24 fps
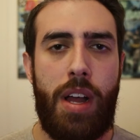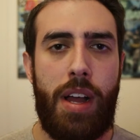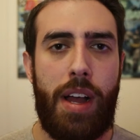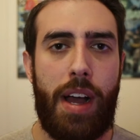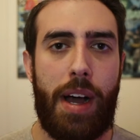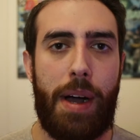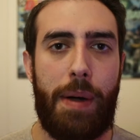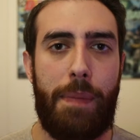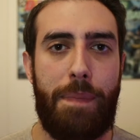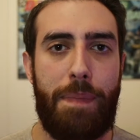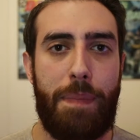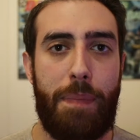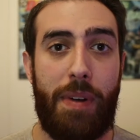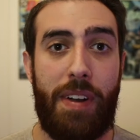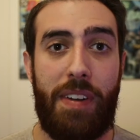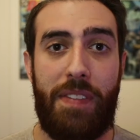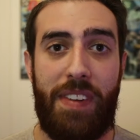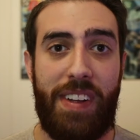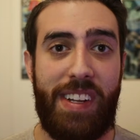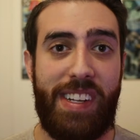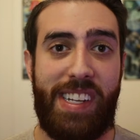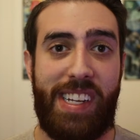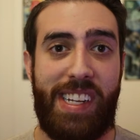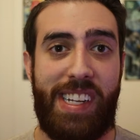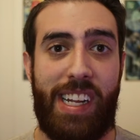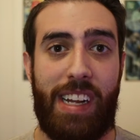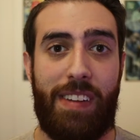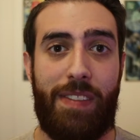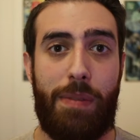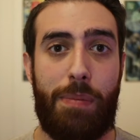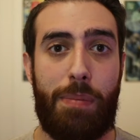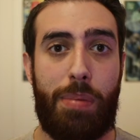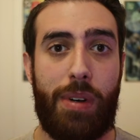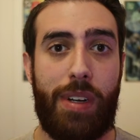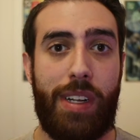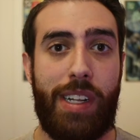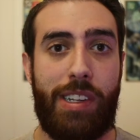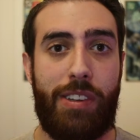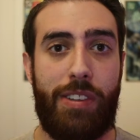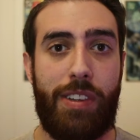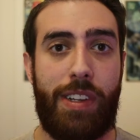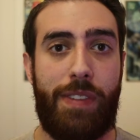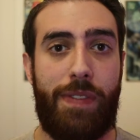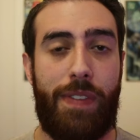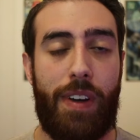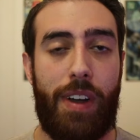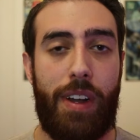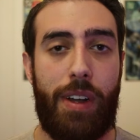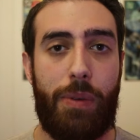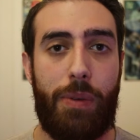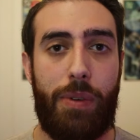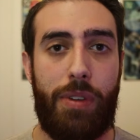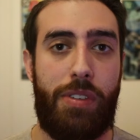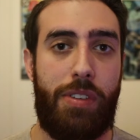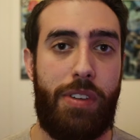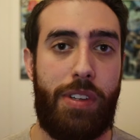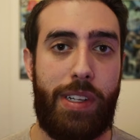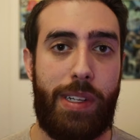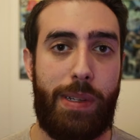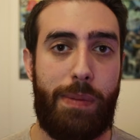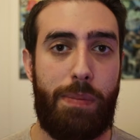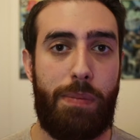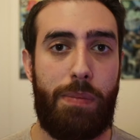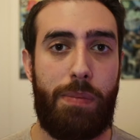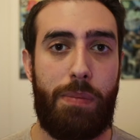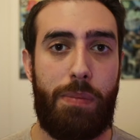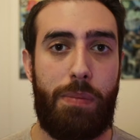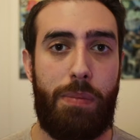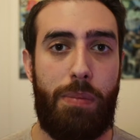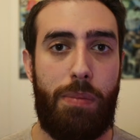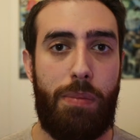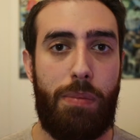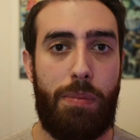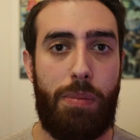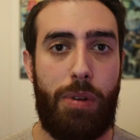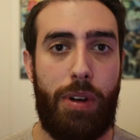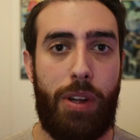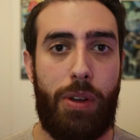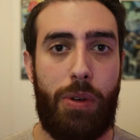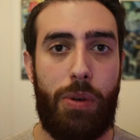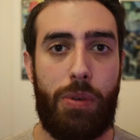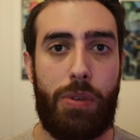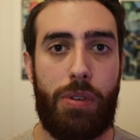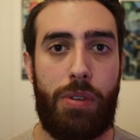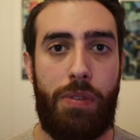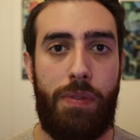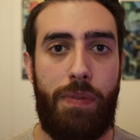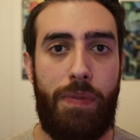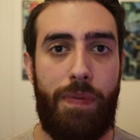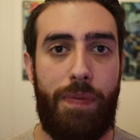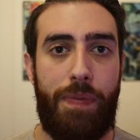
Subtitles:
but it fits the 7 Plus just fine, which is pretty cool.